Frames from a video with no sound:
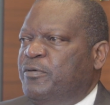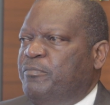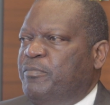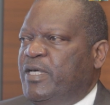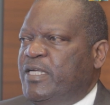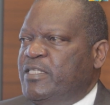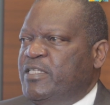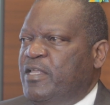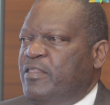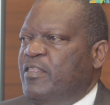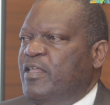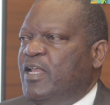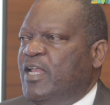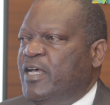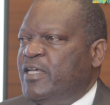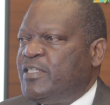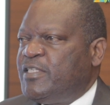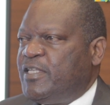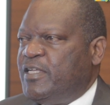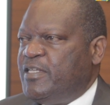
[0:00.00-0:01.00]
But in the
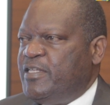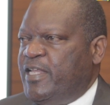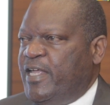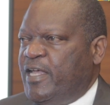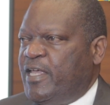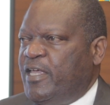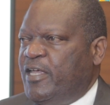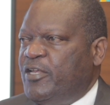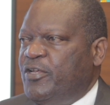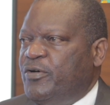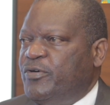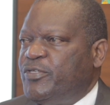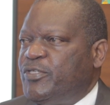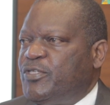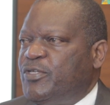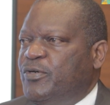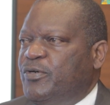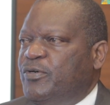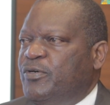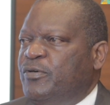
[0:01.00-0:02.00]
last decade or
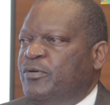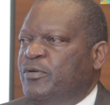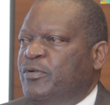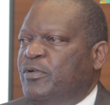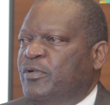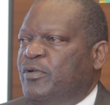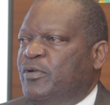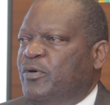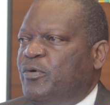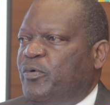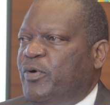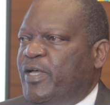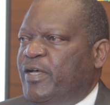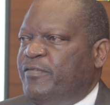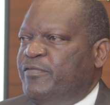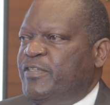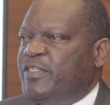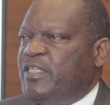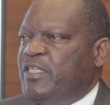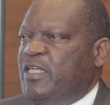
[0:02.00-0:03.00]
so, we
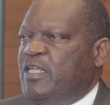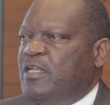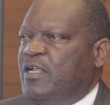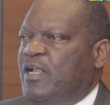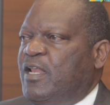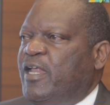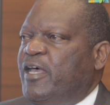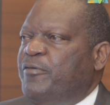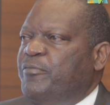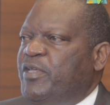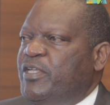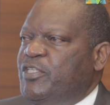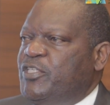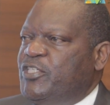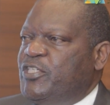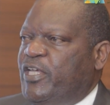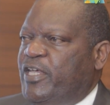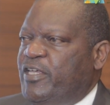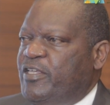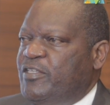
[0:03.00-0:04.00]
have seen climate
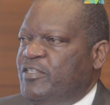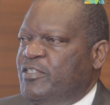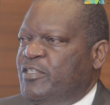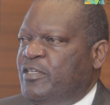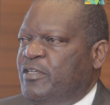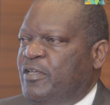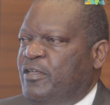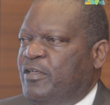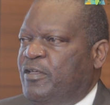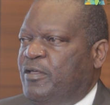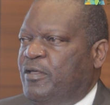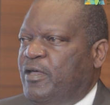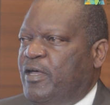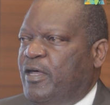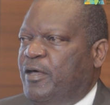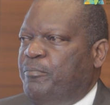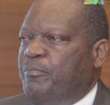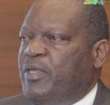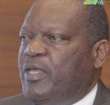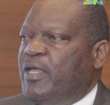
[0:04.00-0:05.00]
change
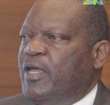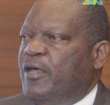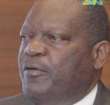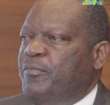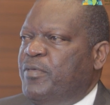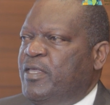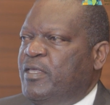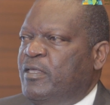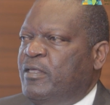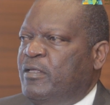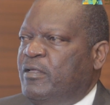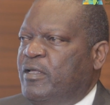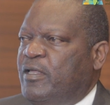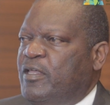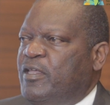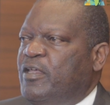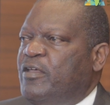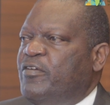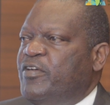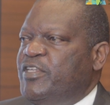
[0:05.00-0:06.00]
becoming
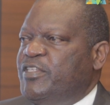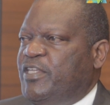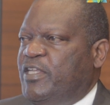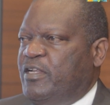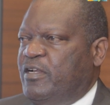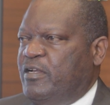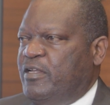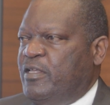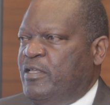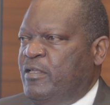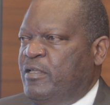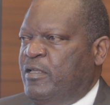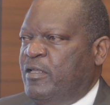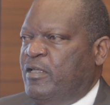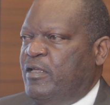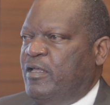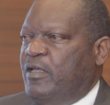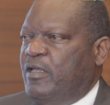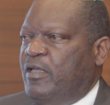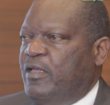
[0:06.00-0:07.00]
increasingly
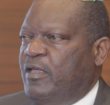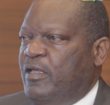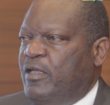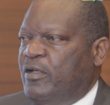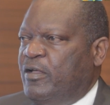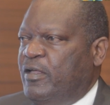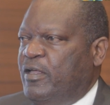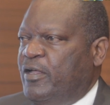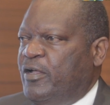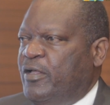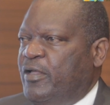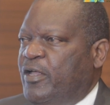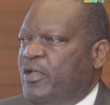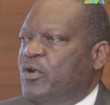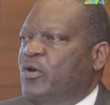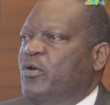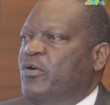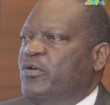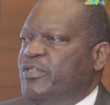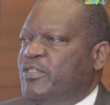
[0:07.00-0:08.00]
a
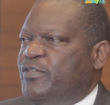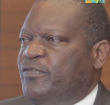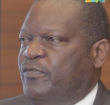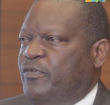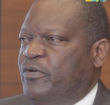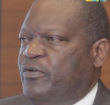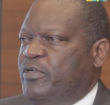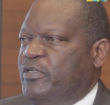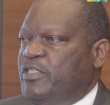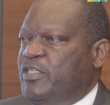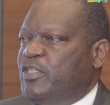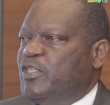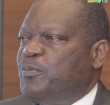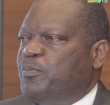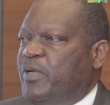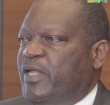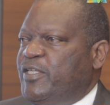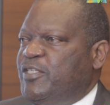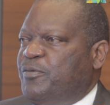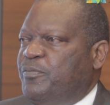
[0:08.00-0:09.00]
cause for
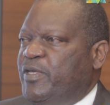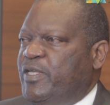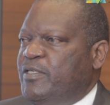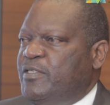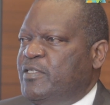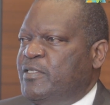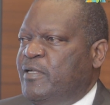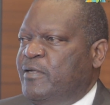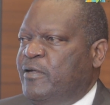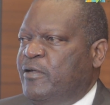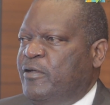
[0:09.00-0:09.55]
displacement.